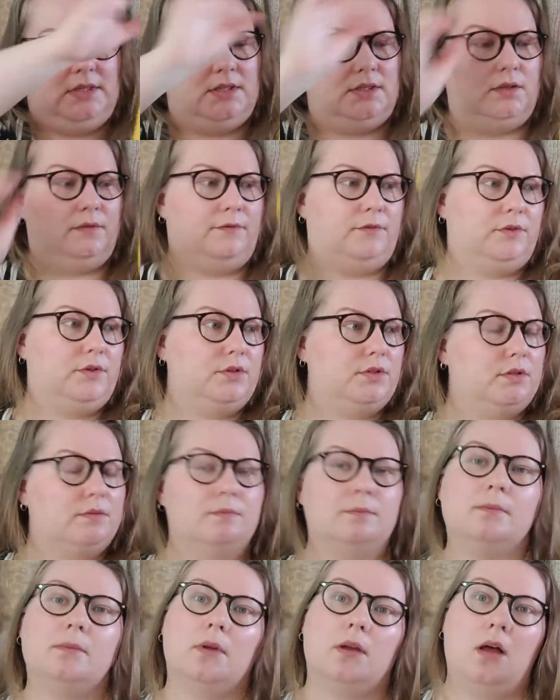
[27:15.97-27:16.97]
This is the first
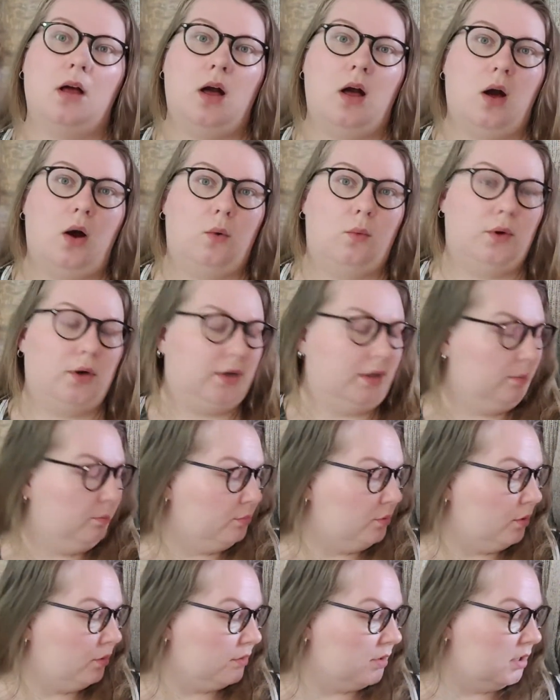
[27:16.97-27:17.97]
work in
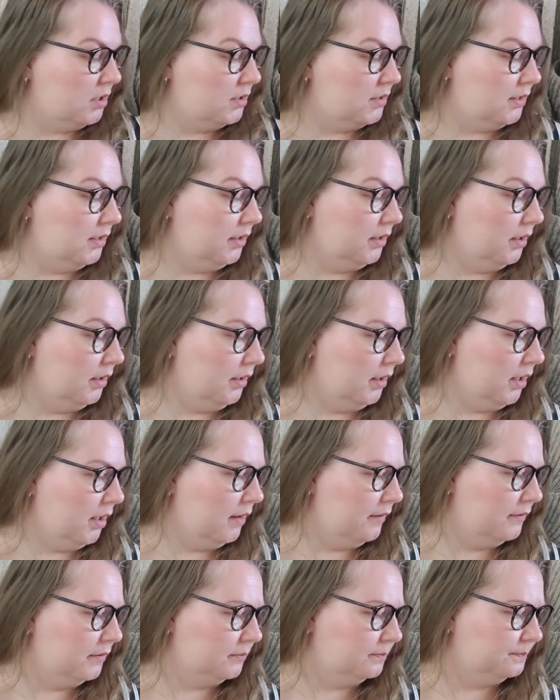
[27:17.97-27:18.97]
progress that I
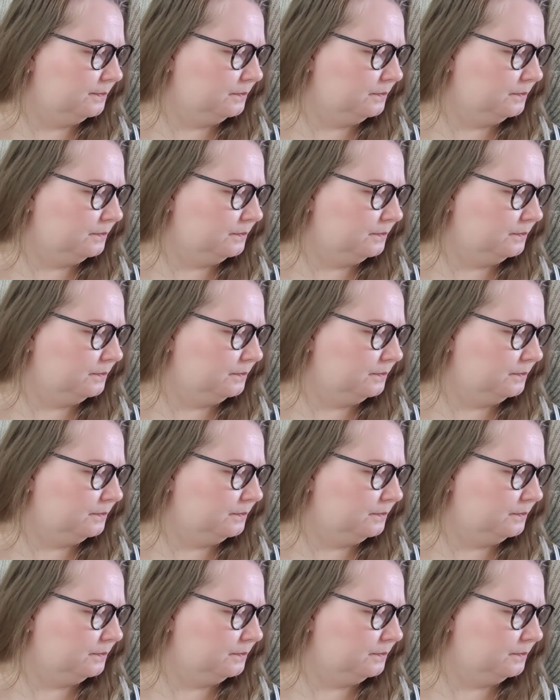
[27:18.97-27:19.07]
have.